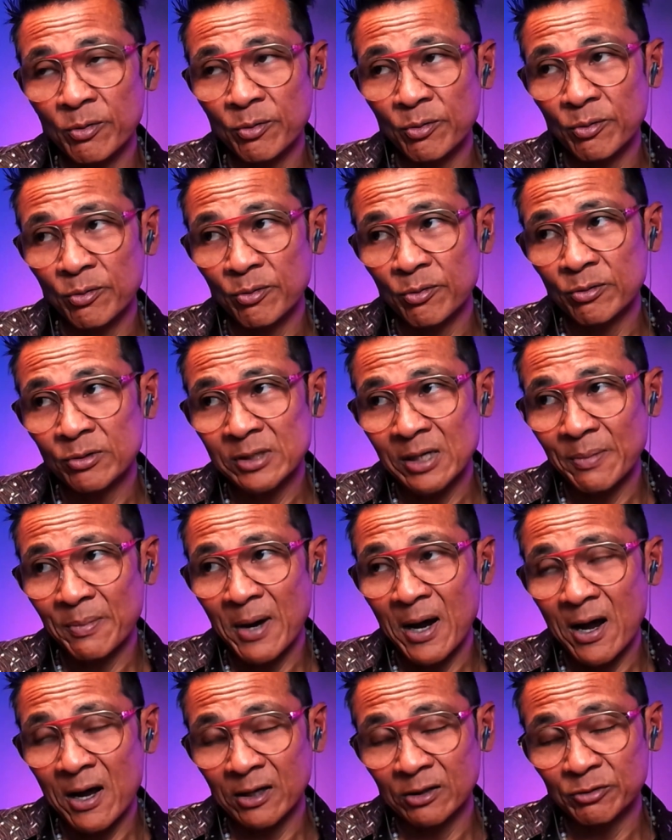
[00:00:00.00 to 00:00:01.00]
you
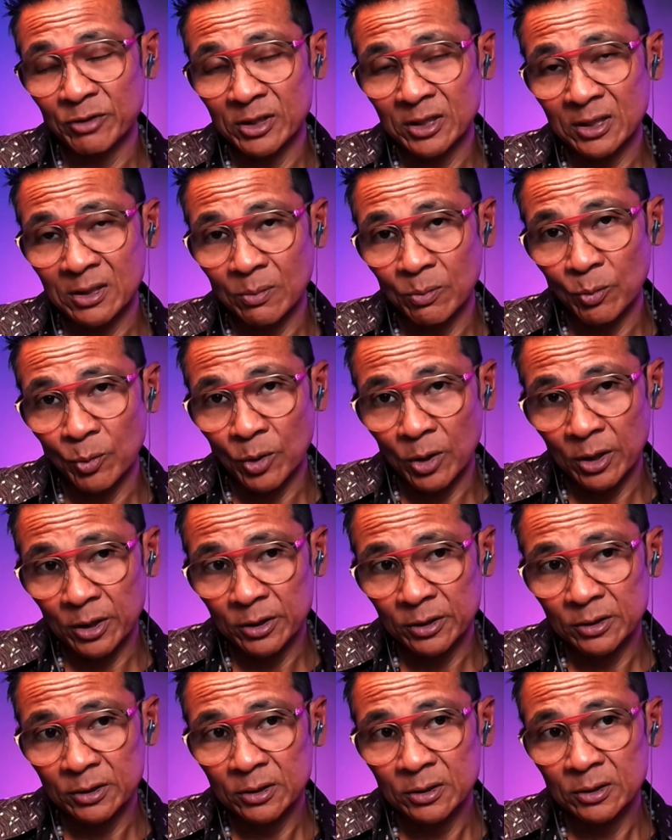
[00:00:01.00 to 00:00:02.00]
somehow address
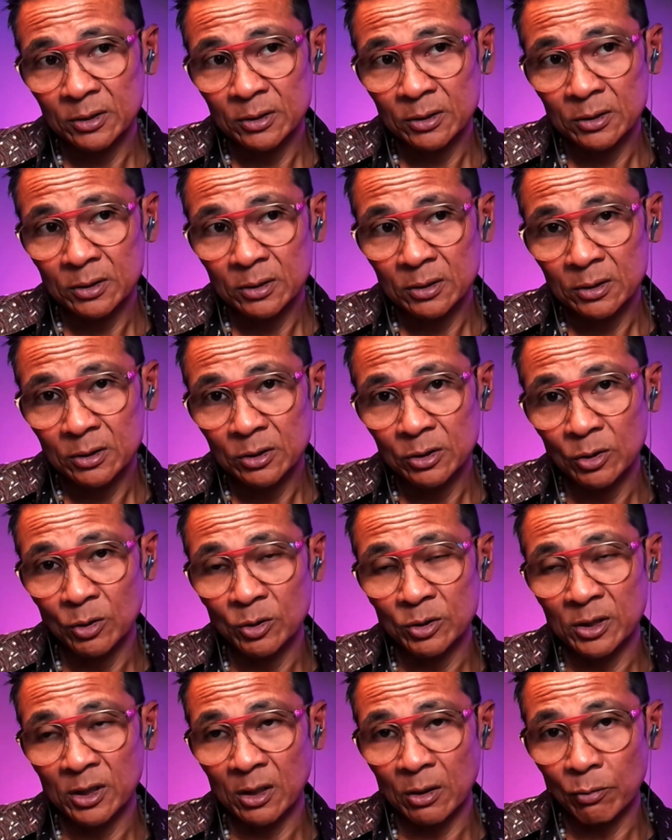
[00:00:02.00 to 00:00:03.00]
someone
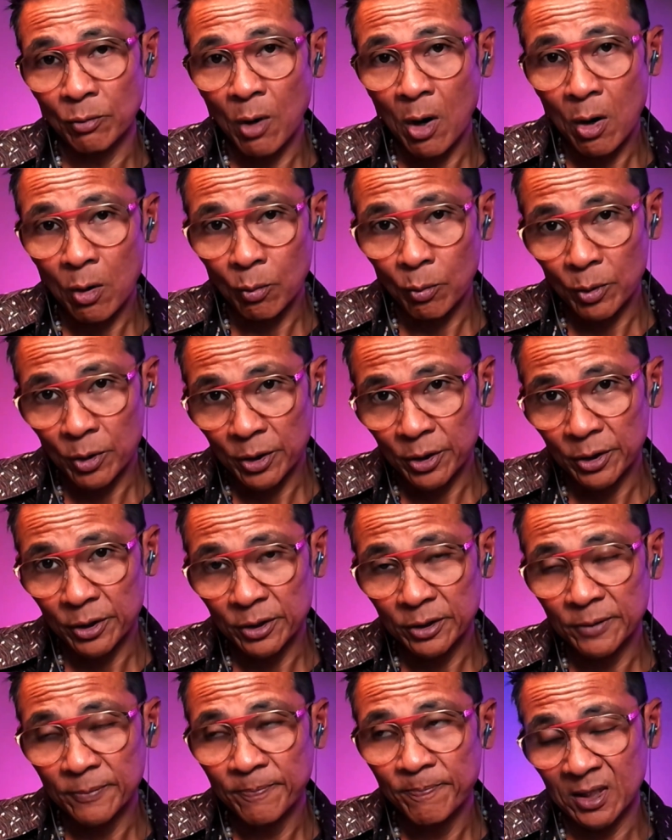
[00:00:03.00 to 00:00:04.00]
using a wrong
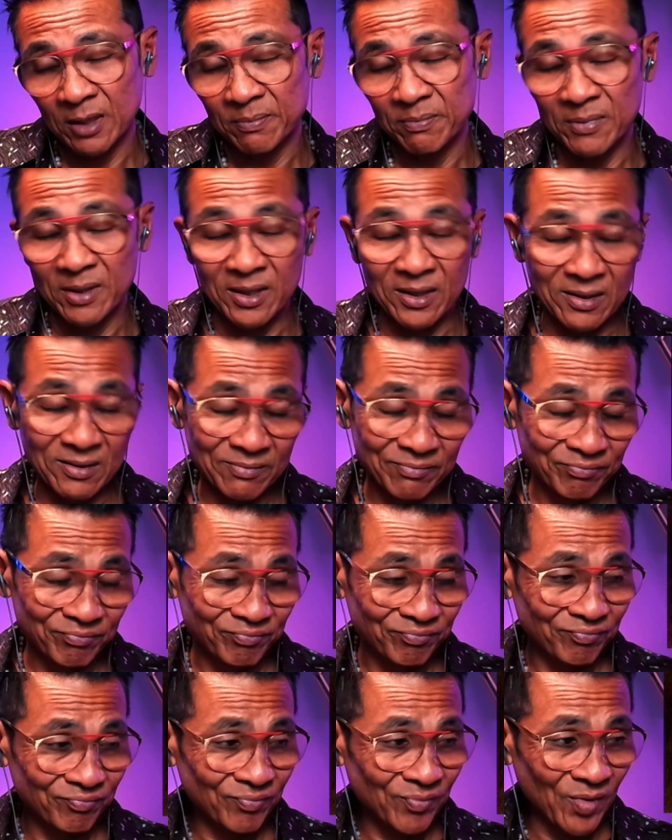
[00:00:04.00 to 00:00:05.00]
word, it can be
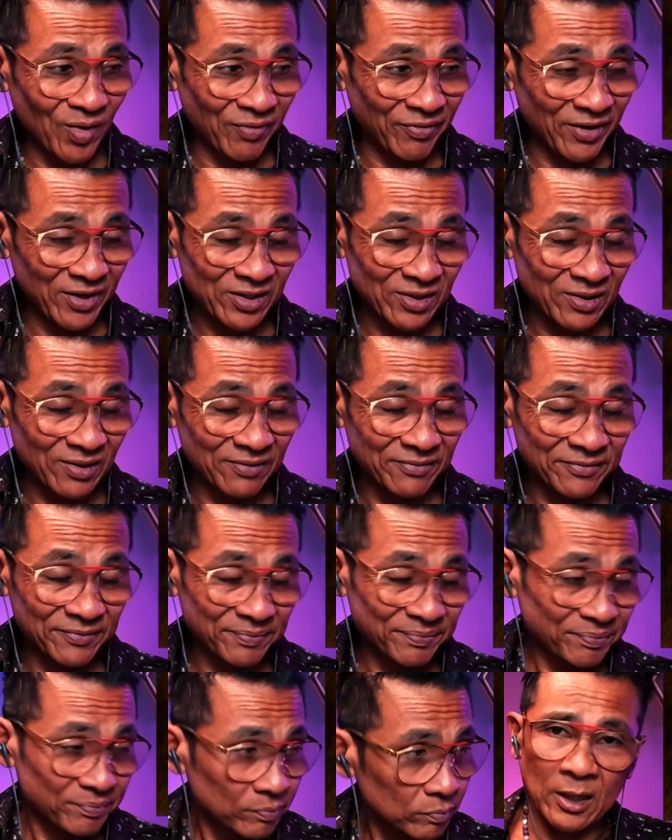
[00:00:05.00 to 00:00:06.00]
offensive.
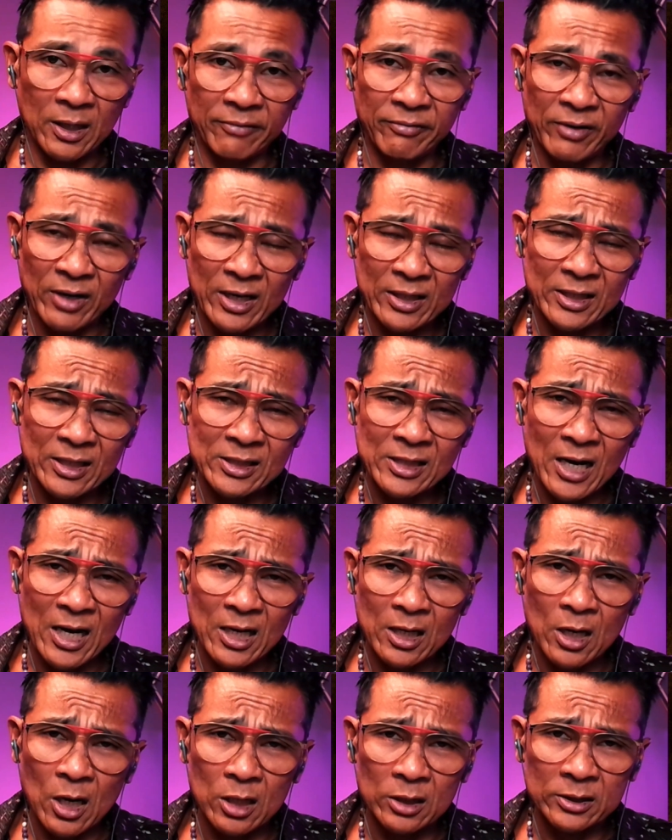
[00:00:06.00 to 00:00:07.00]
If you like this
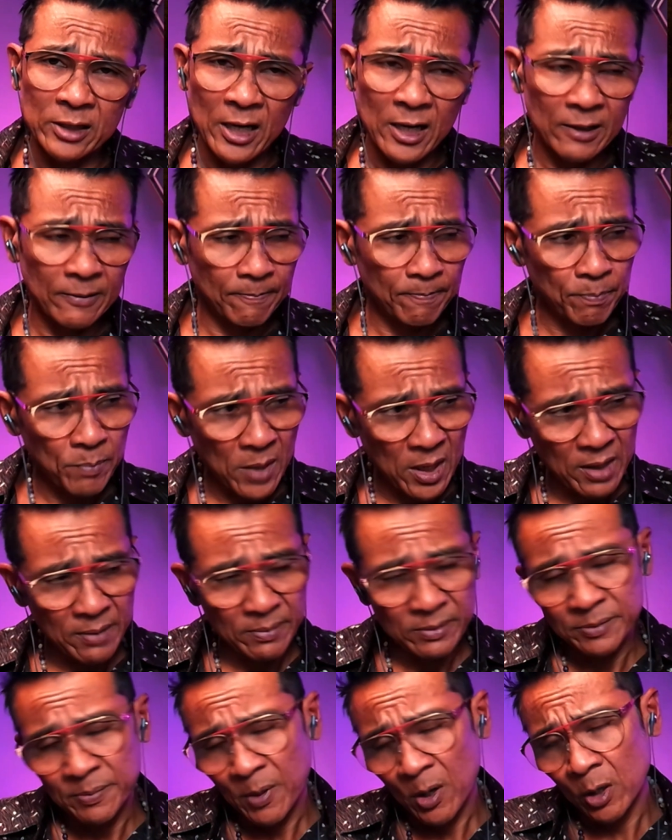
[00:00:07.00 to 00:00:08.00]
kind of content, my
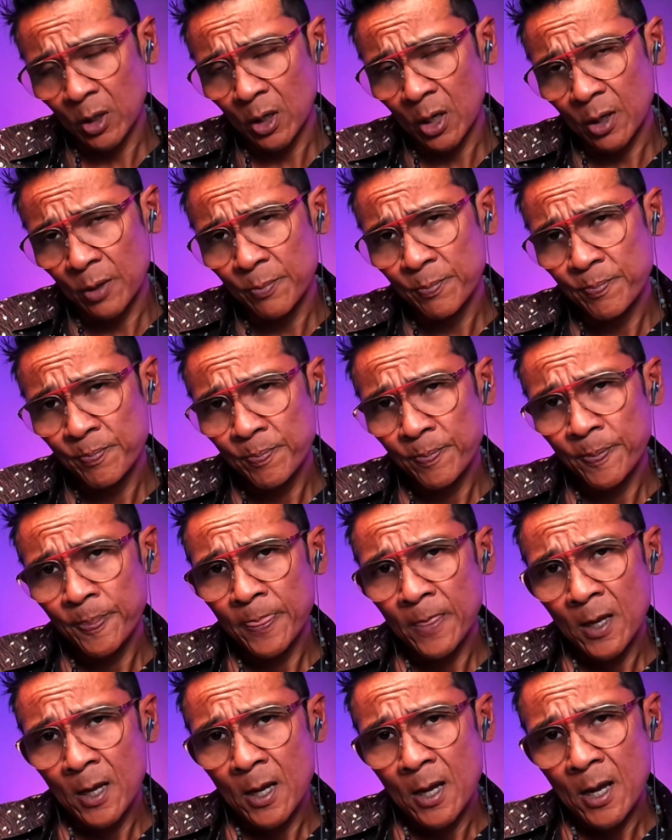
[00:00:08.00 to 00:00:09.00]
name is Bodo,
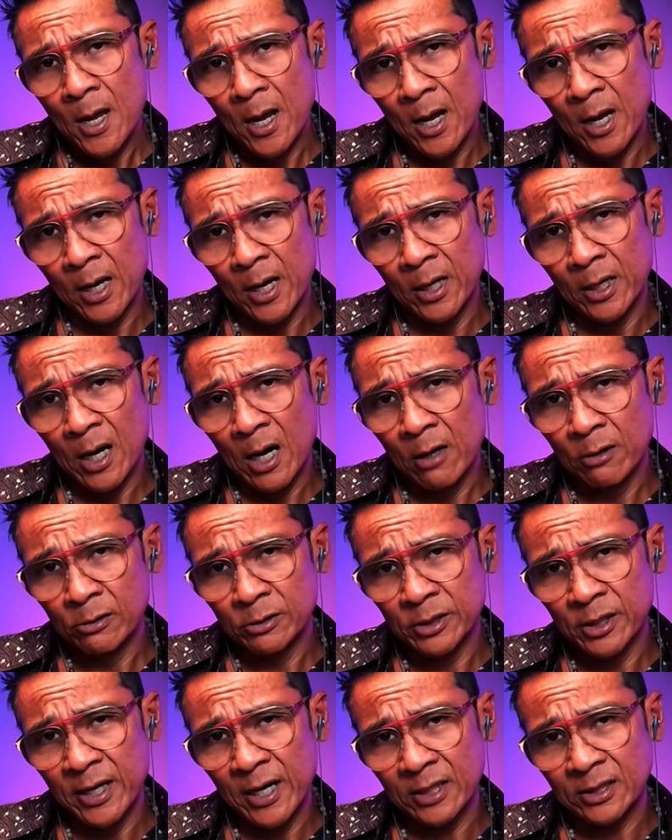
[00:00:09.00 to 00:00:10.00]
and I
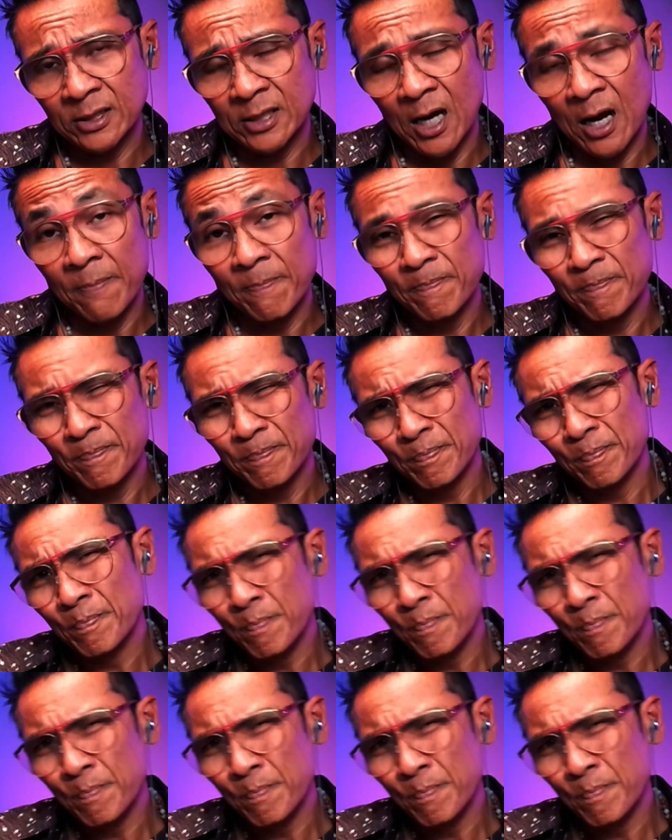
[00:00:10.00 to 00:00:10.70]
will see you next time.